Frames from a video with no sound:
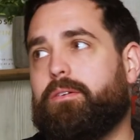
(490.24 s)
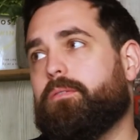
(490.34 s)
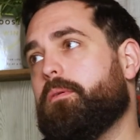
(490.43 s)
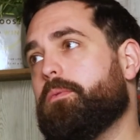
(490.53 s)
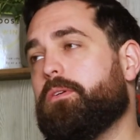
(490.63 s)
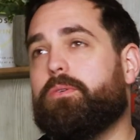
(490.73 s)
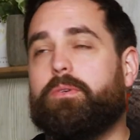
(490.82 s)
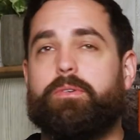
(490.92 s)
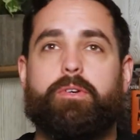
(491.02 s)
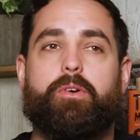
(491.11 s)
don't know, maybe
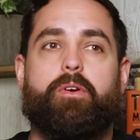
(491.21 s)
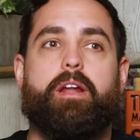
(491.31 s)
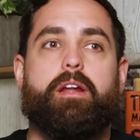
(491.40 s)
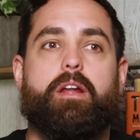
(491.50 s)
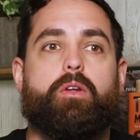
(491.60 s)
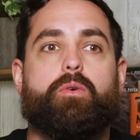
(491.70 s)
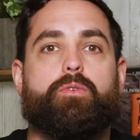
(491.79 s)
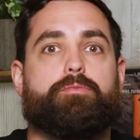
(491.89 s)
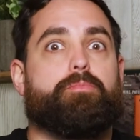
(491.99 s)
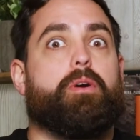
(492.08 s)
you, you created a
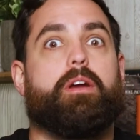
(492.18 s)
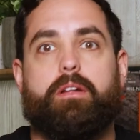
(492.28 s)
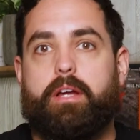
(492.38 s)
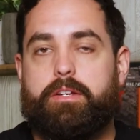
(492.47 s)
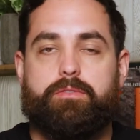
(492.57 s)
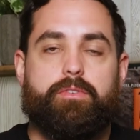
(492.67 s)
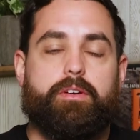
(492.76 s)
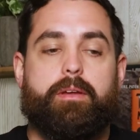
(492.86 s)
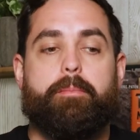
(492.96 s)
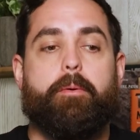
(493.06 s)
new spring collection, for
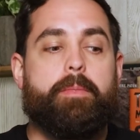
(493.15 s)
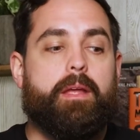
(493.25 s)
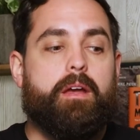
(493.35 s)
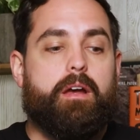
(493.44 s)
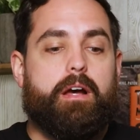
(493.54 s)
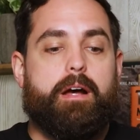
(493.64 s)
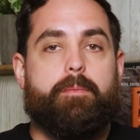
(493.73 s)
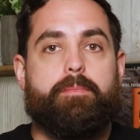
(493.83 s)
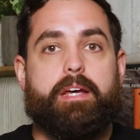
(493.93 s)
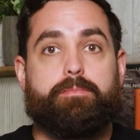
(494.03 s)
example.
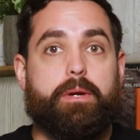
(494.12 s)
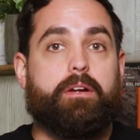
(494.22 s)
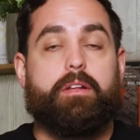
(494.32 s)
Um, that spring